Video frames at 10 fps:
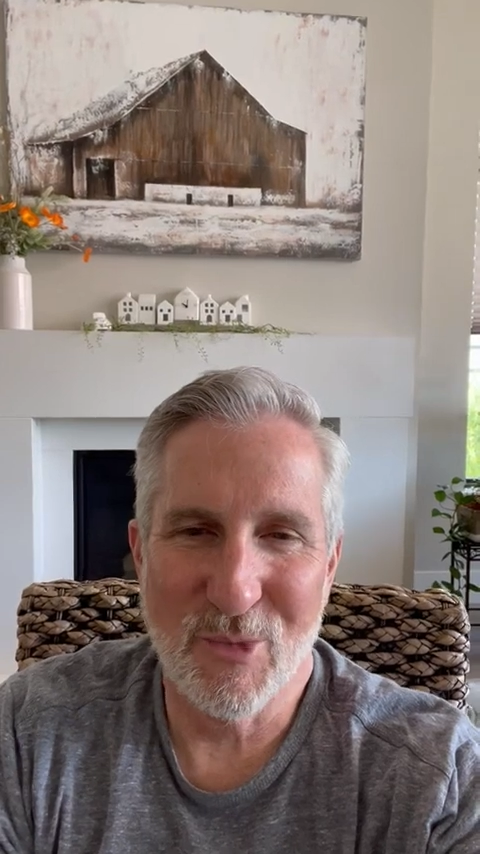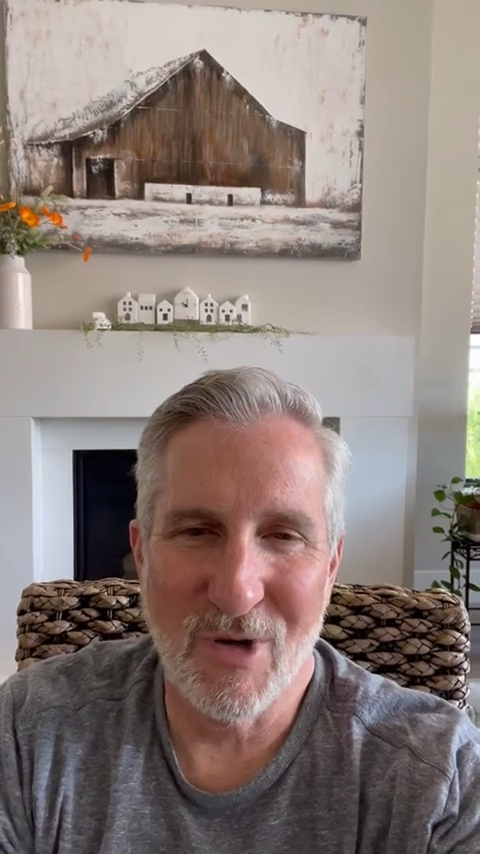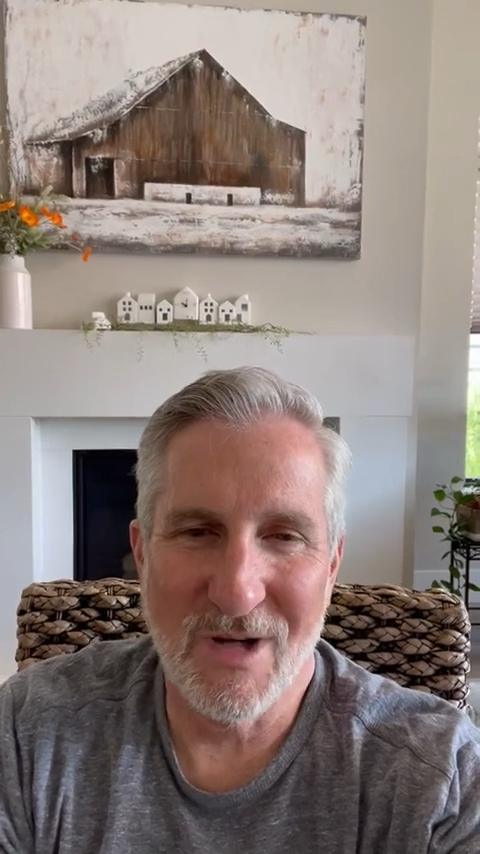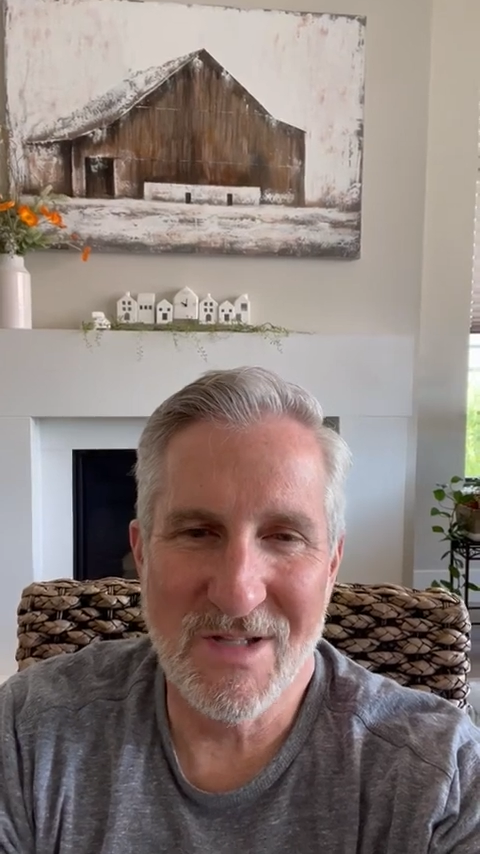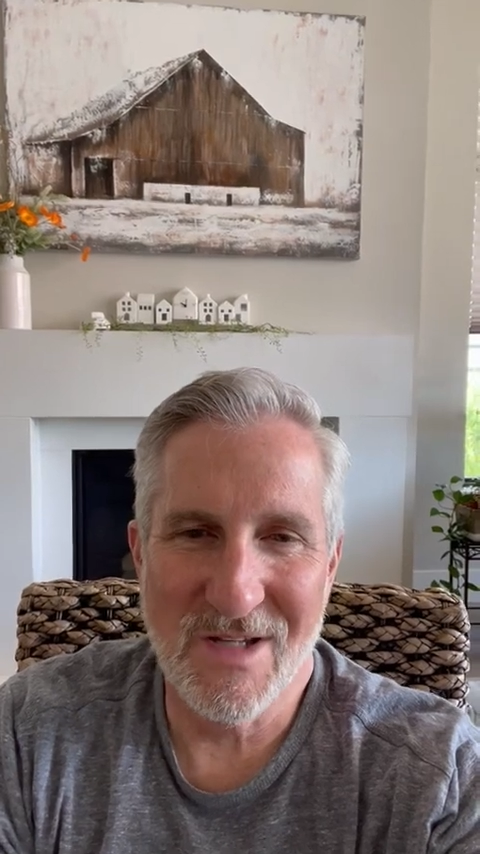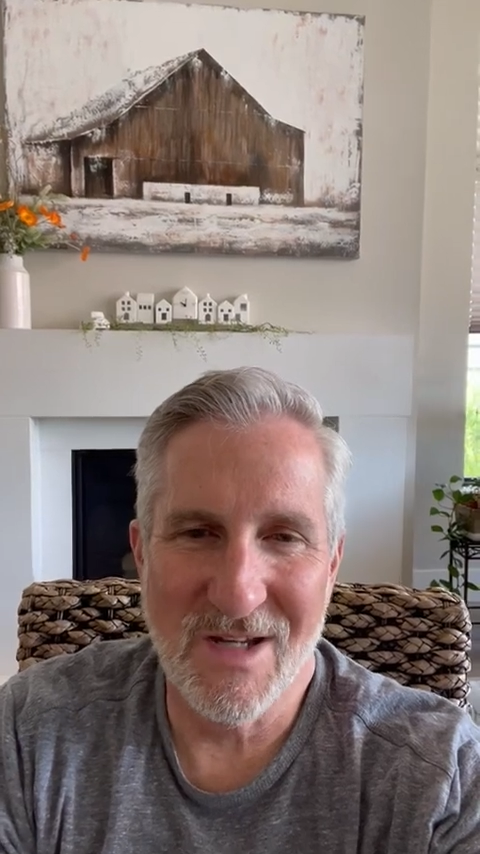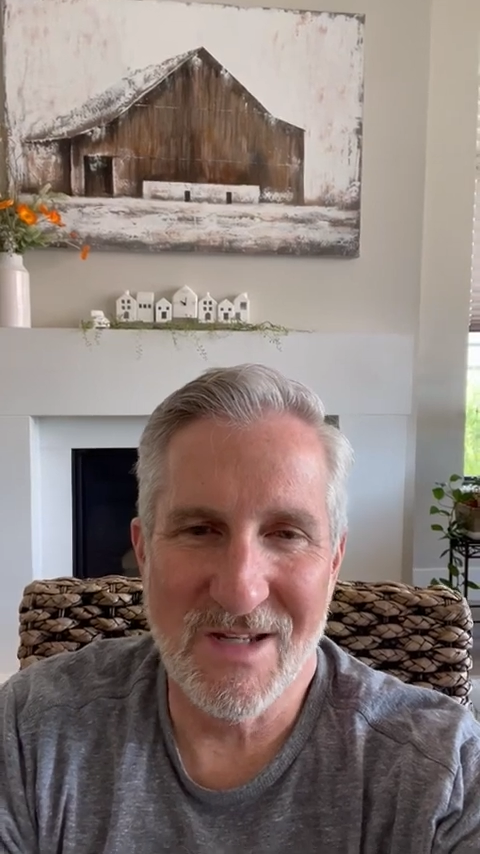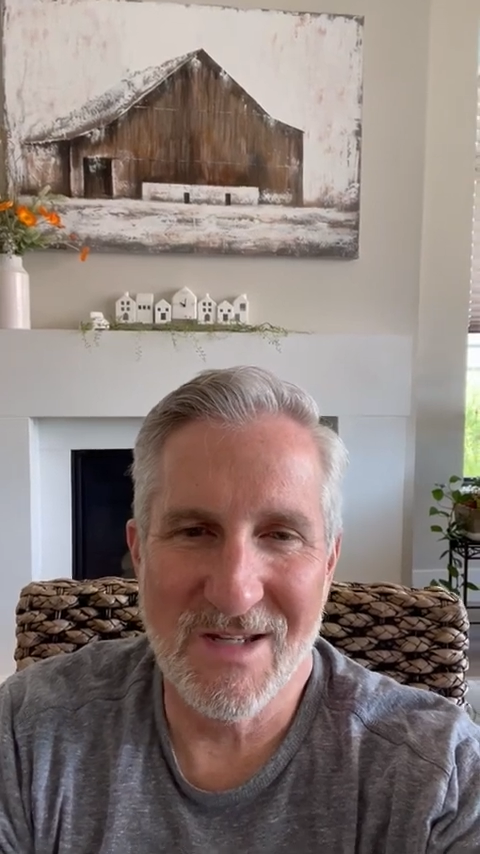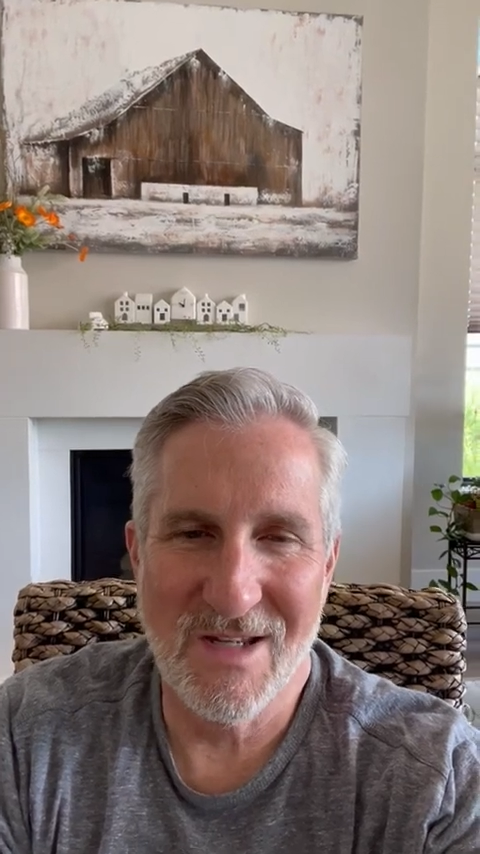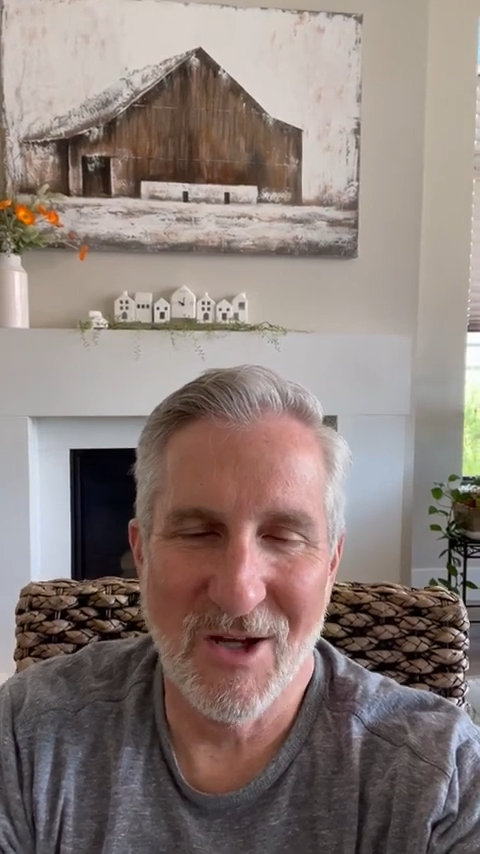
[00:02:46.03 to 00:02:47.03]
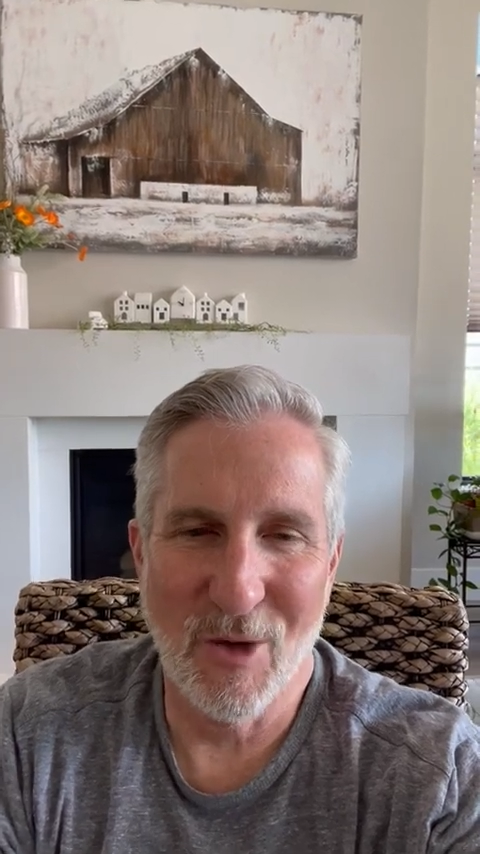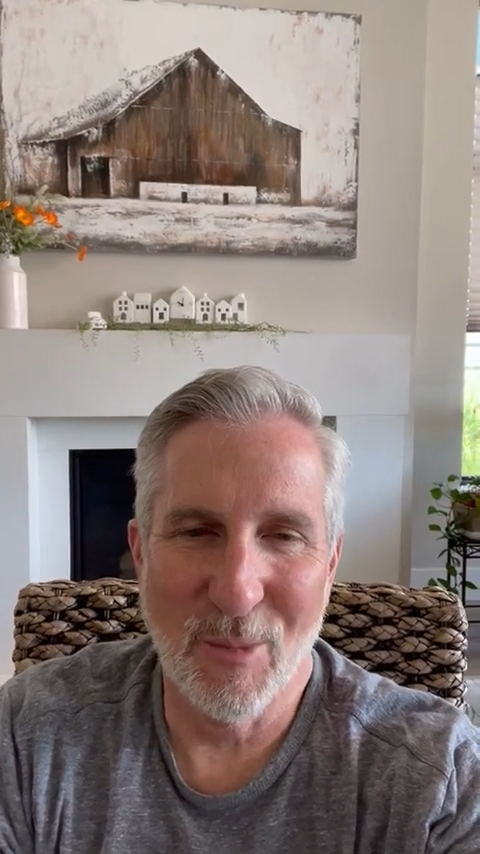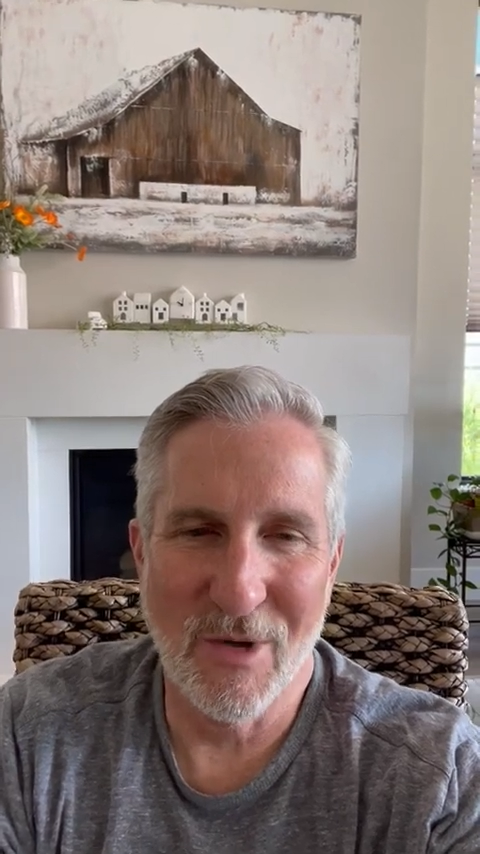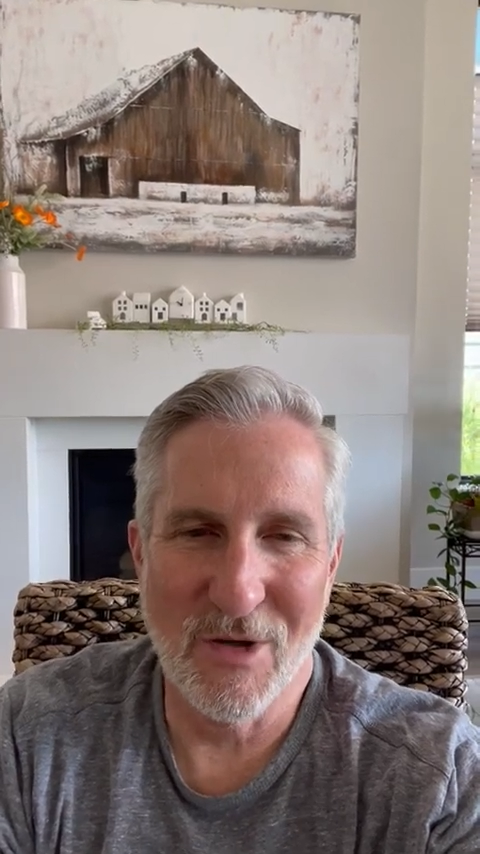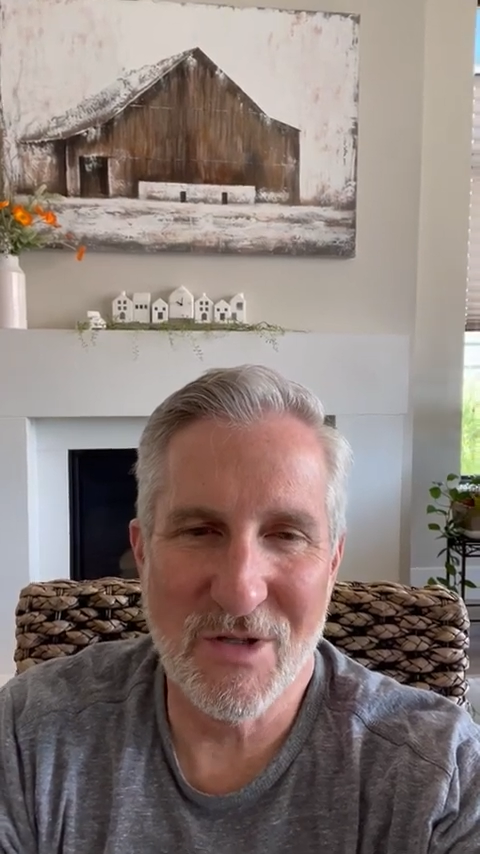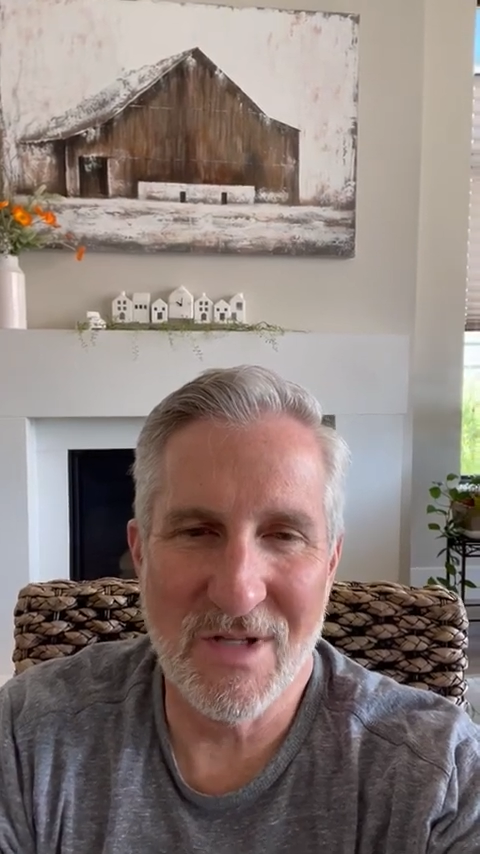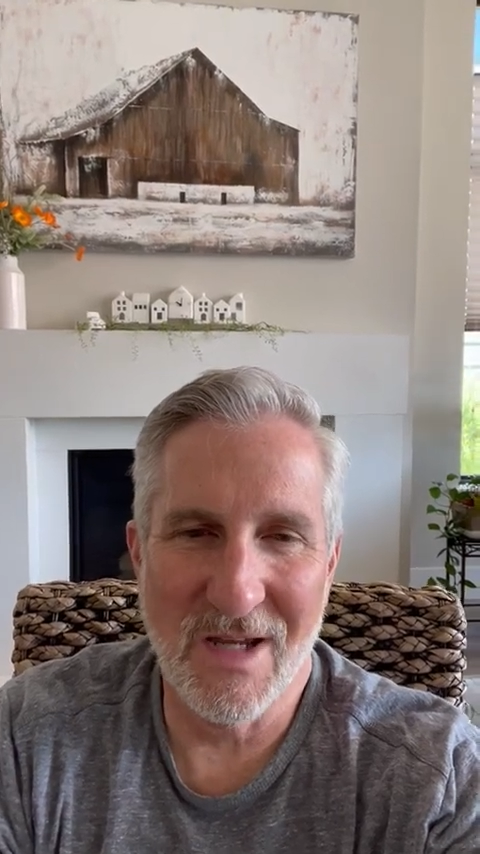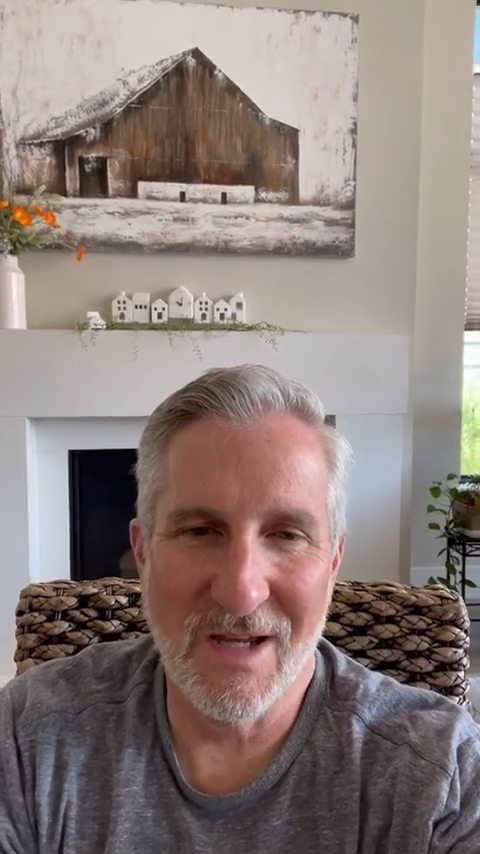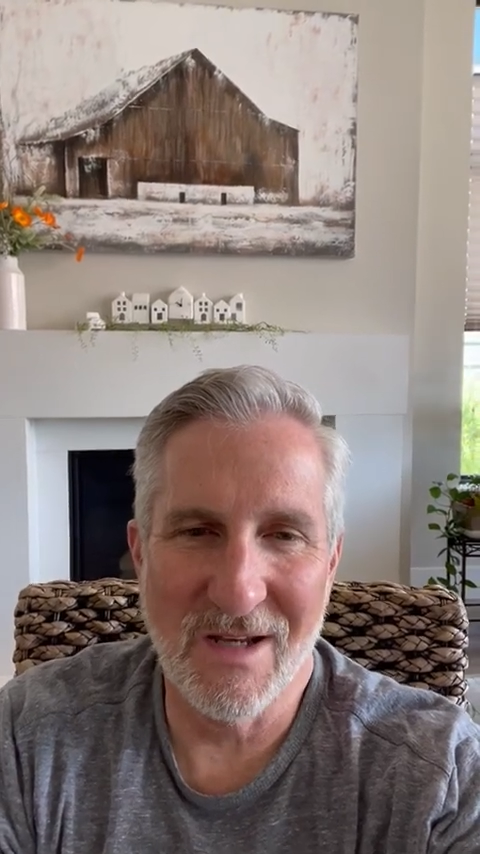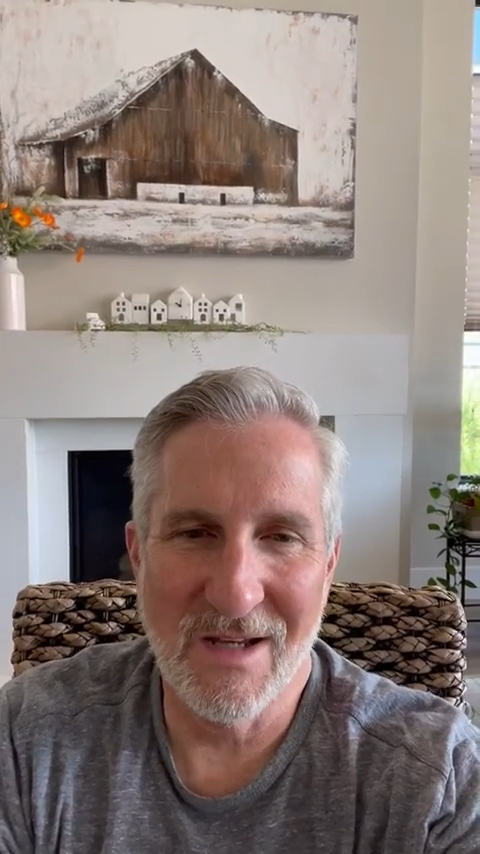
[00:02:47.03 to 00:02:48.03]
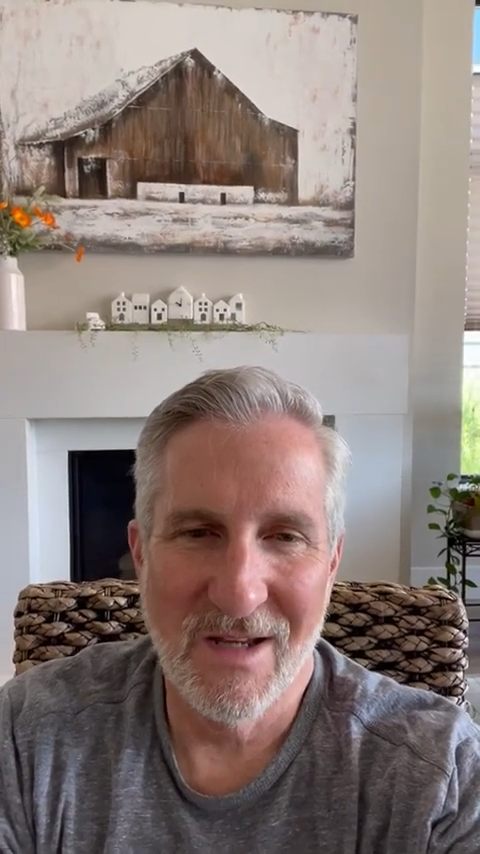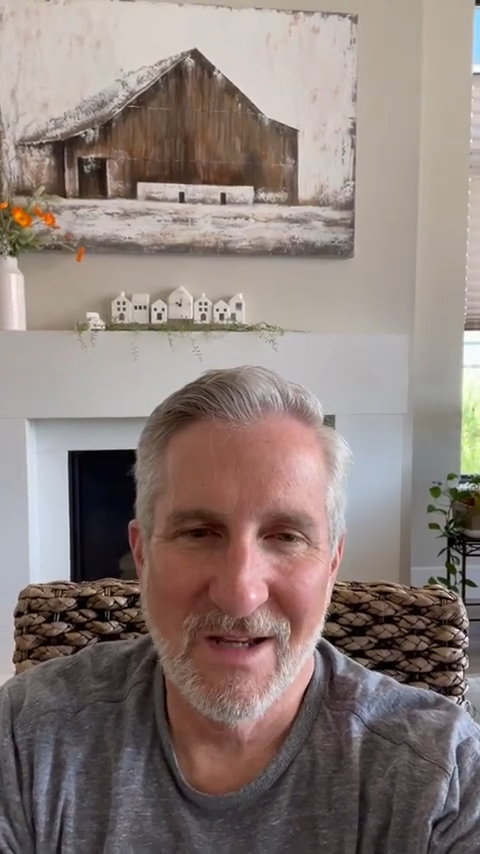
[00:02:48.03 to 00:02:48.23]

process, help understand